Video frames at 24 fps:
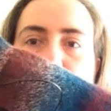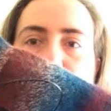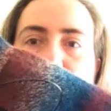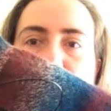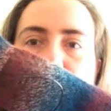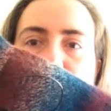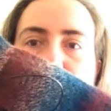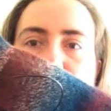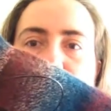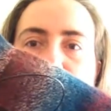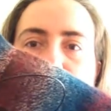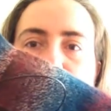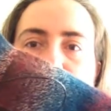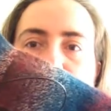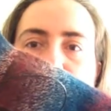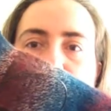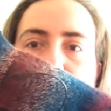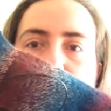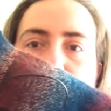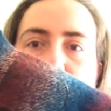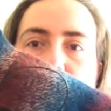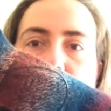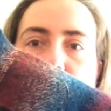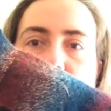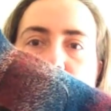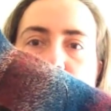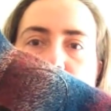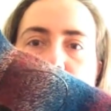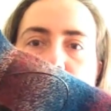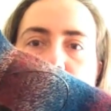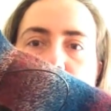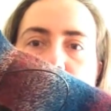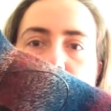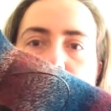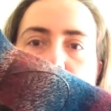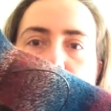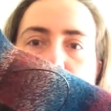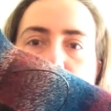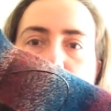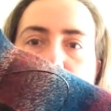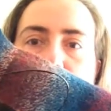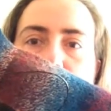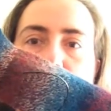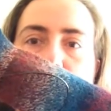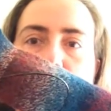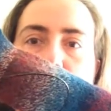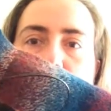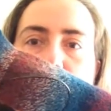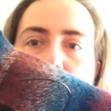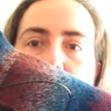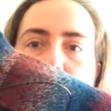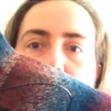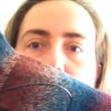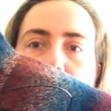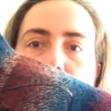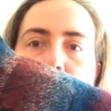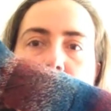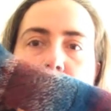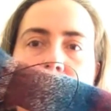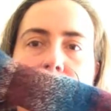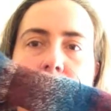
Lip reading: fantastic at colour there,